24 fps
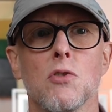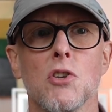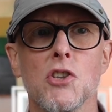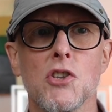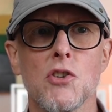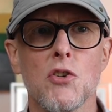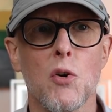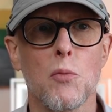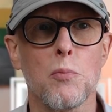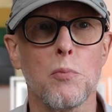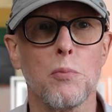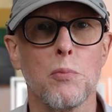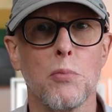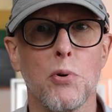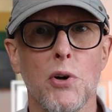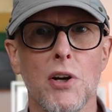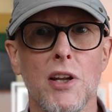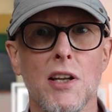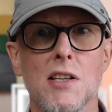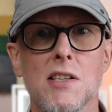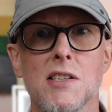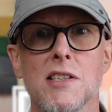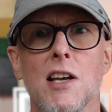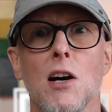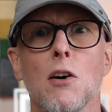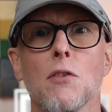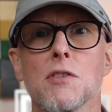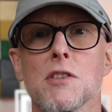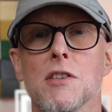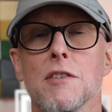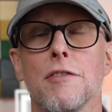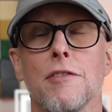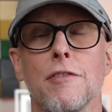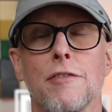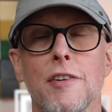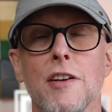Russia are pretty self
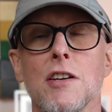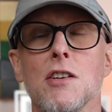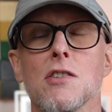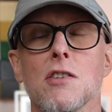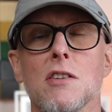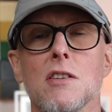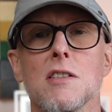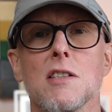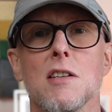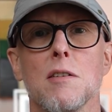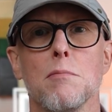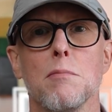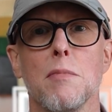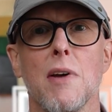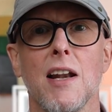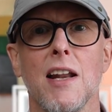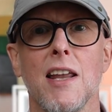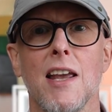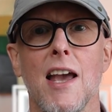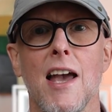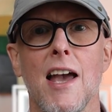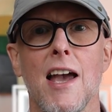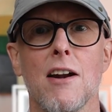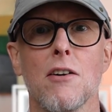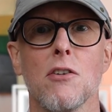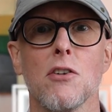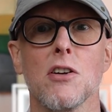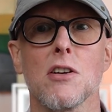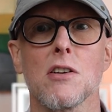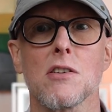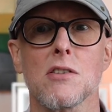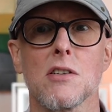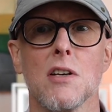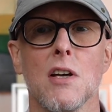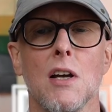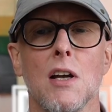sufficient in many
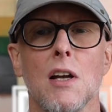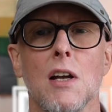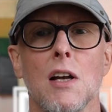areas.